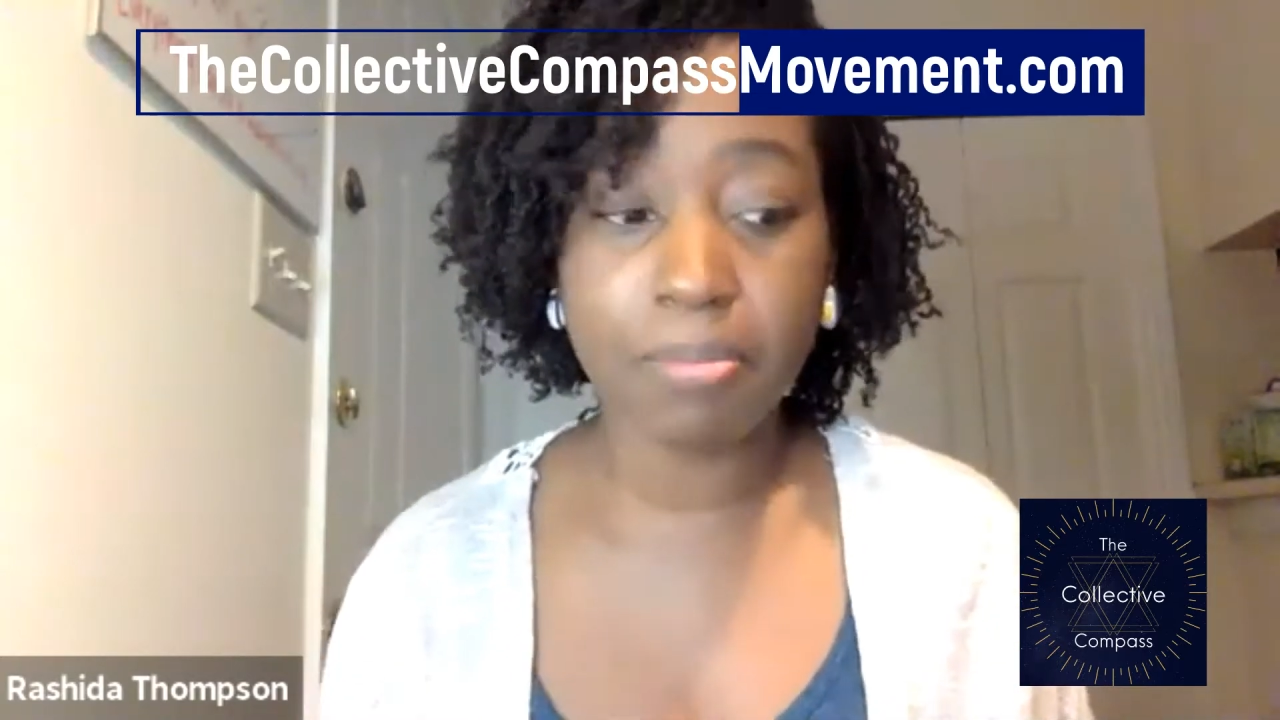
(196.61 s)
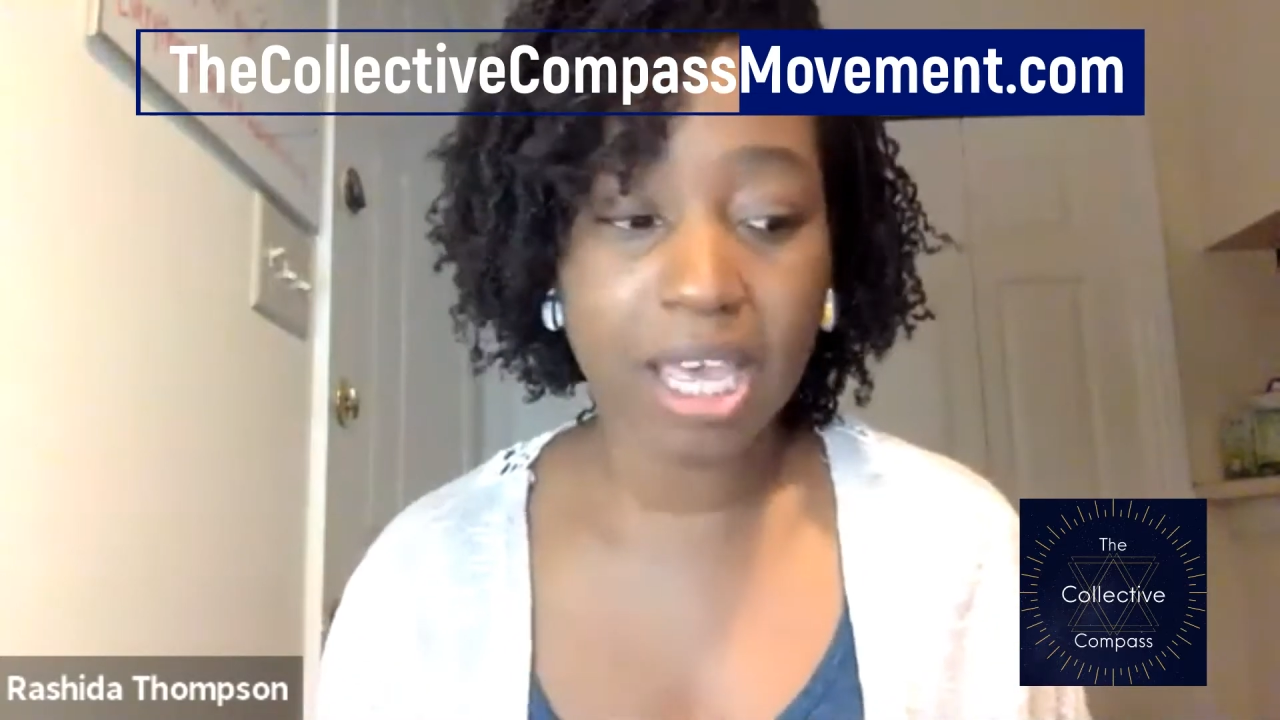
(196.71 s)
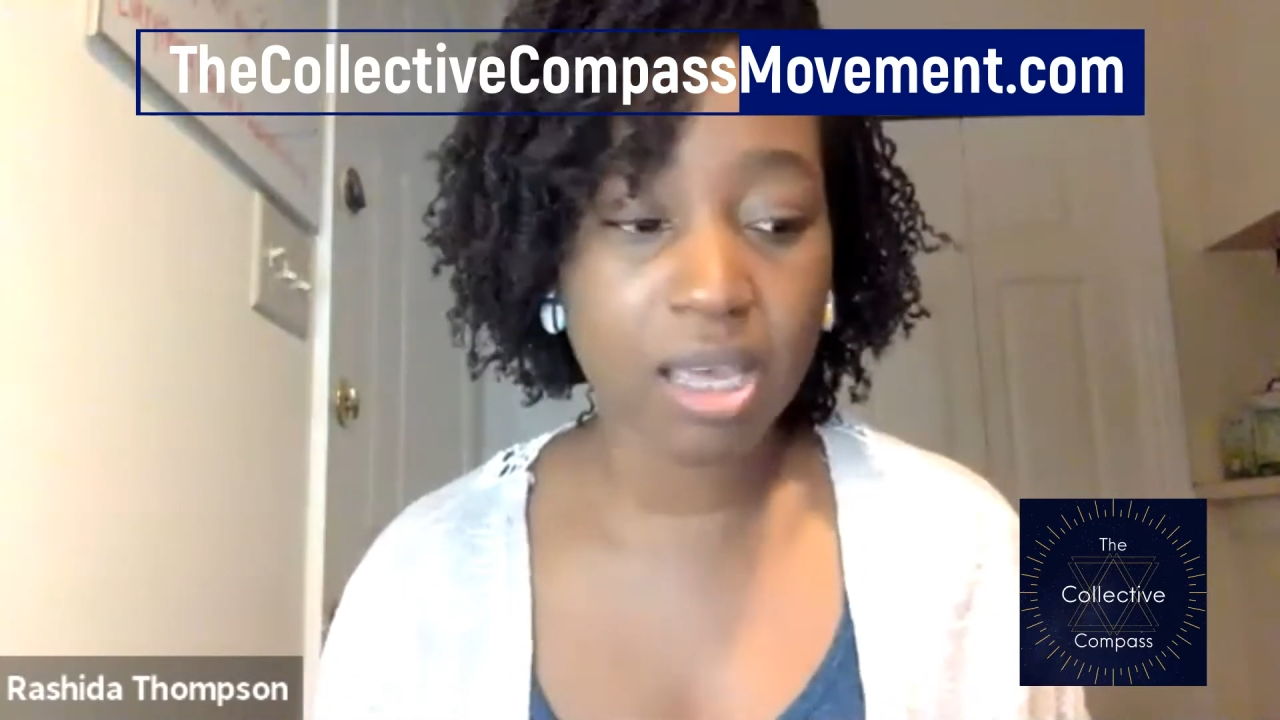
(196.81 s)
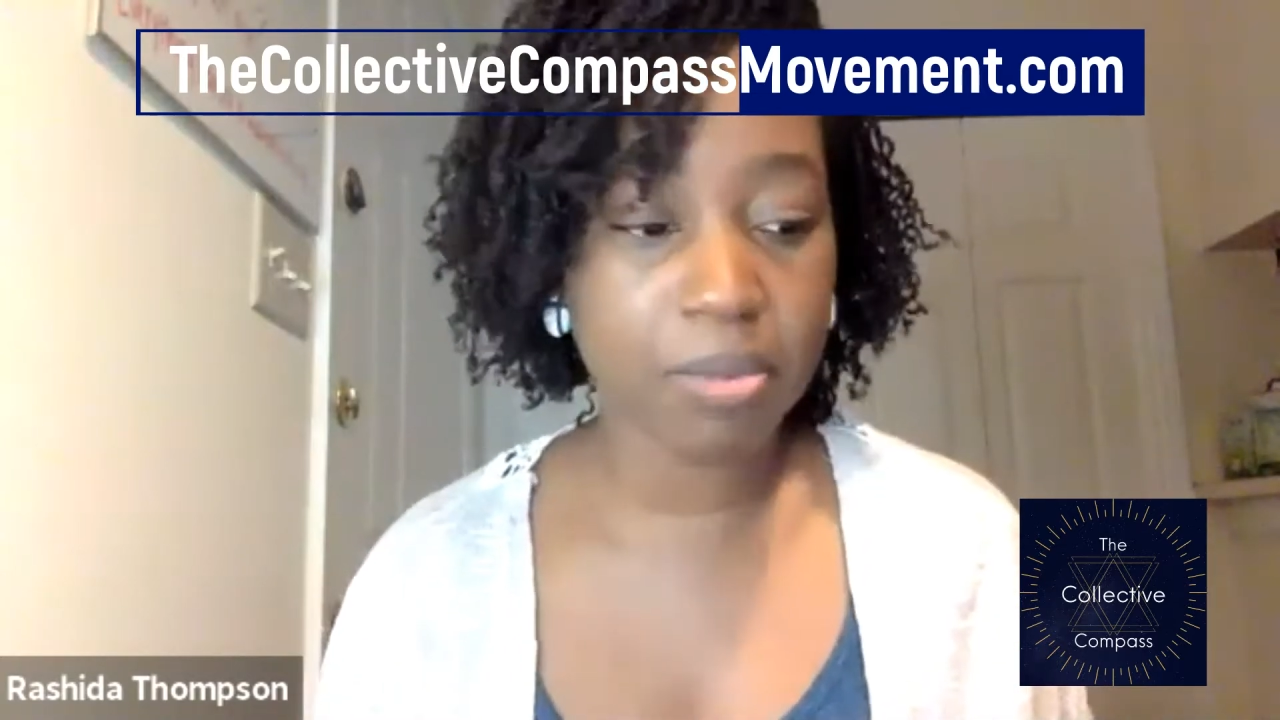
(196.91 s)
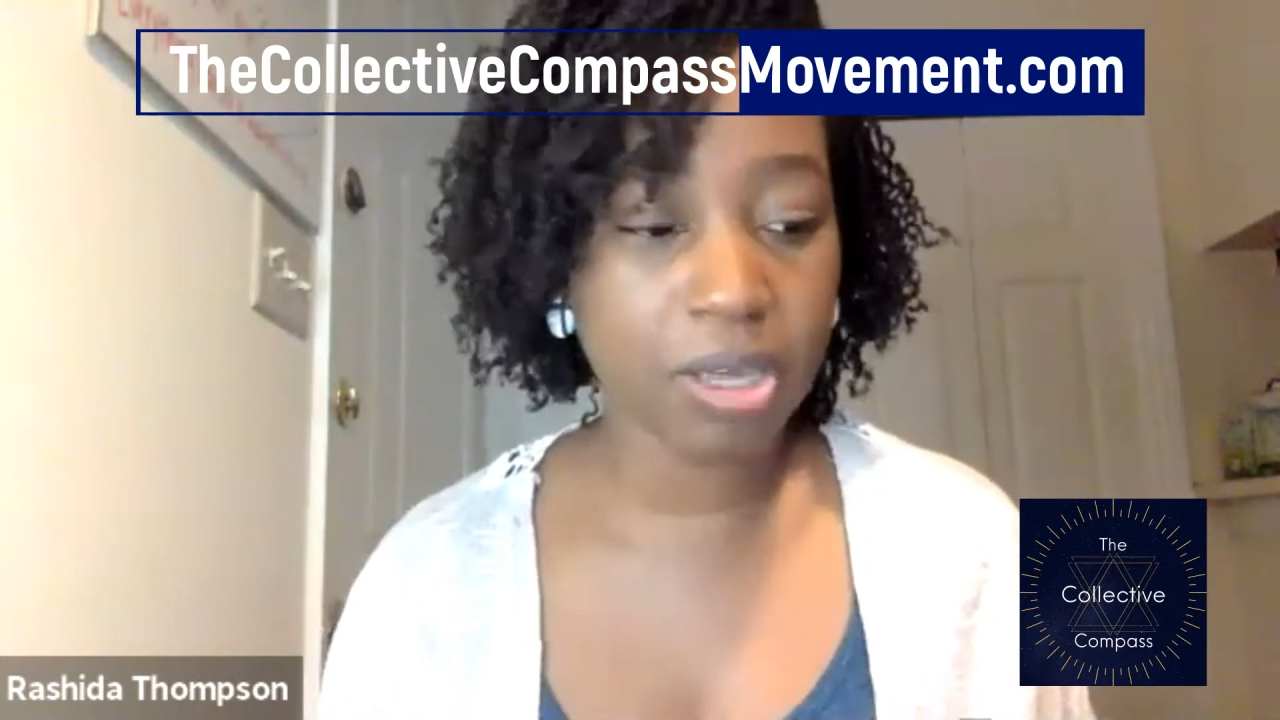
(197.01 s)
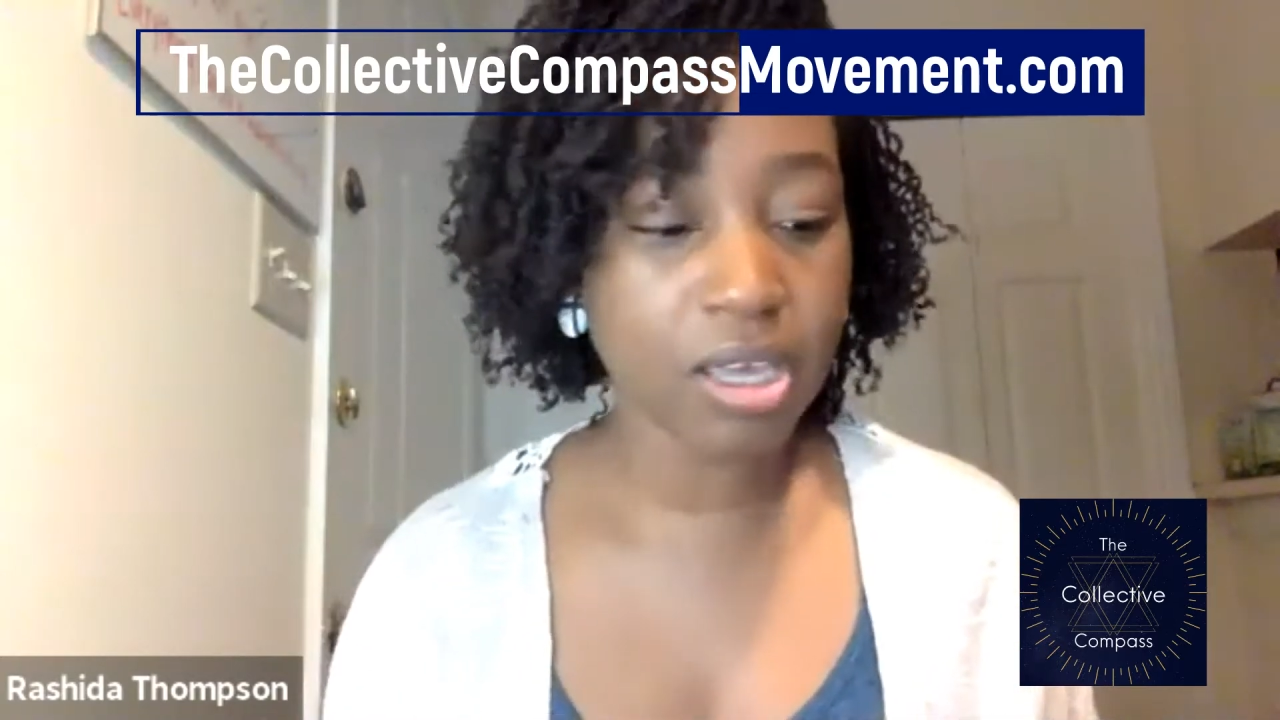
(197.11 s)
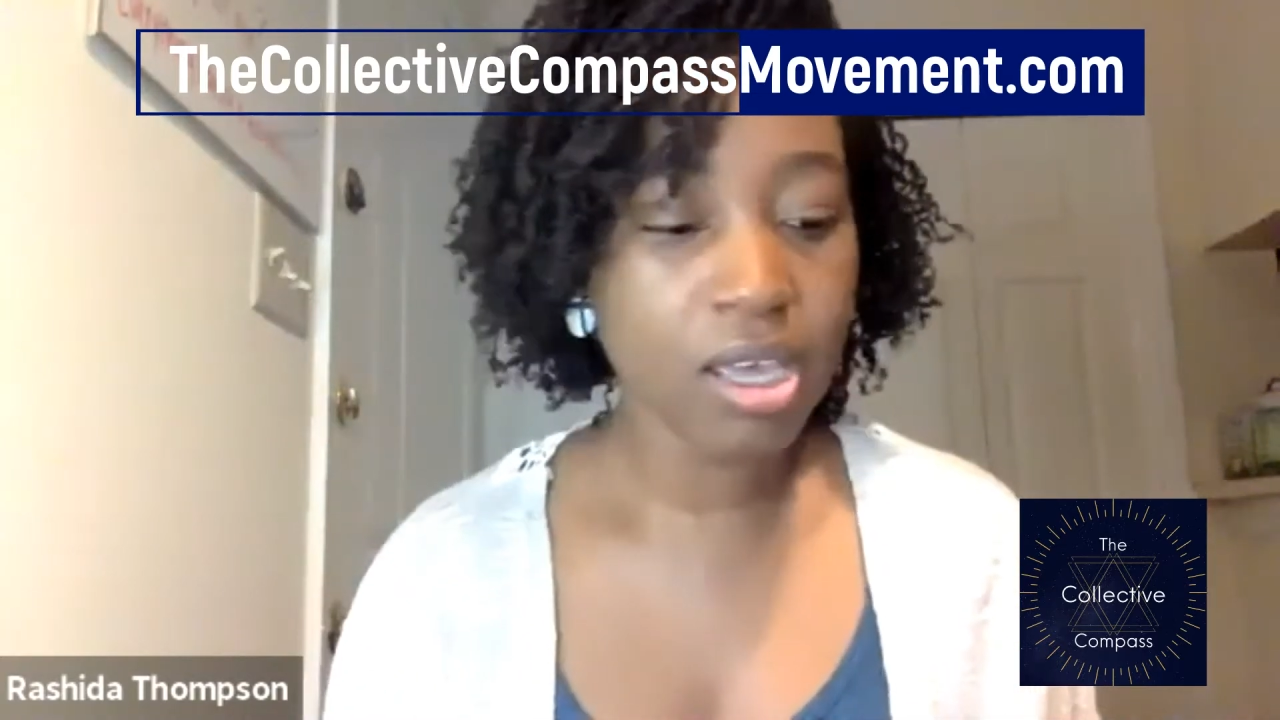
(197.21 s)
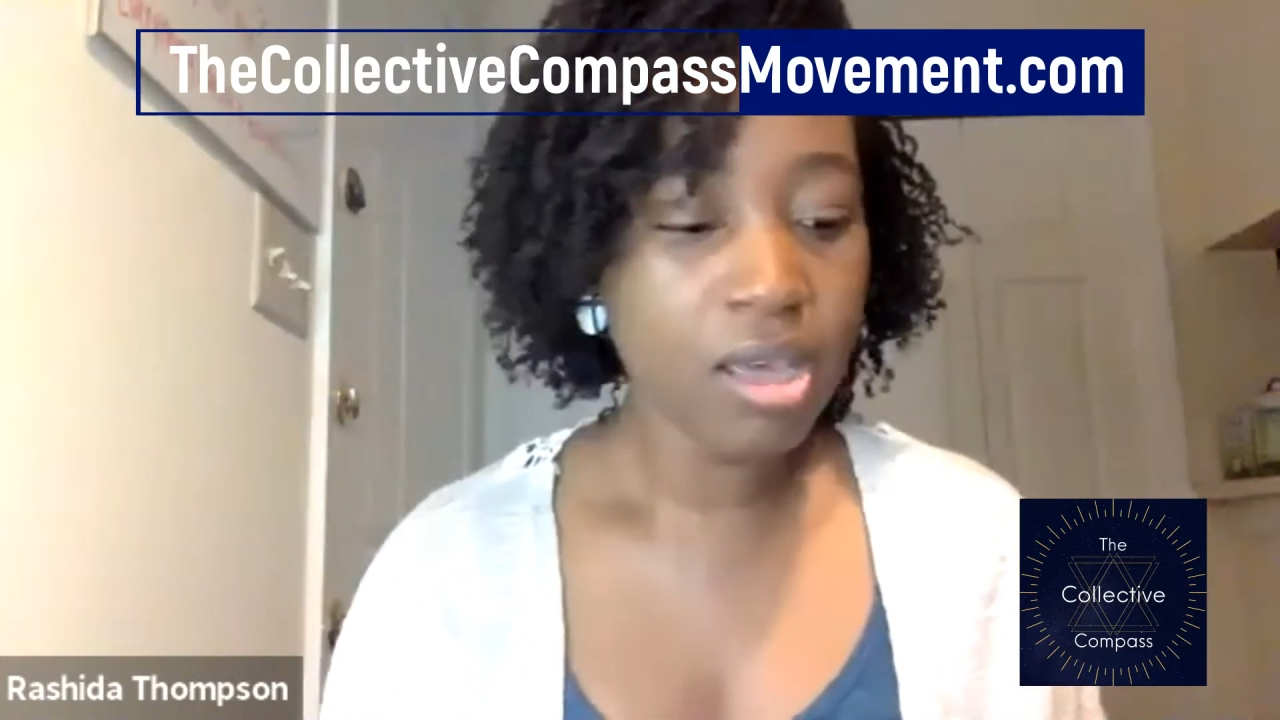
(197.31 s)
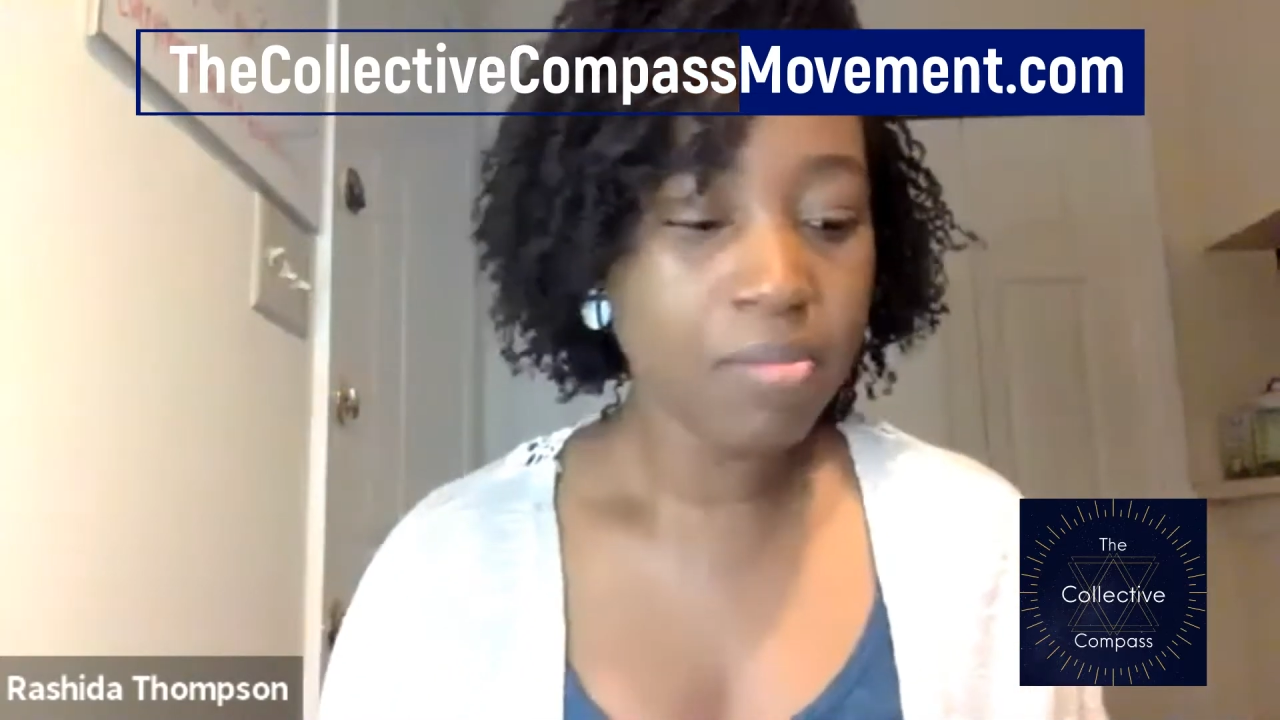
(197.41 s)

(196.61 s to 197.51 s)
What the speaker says: baby,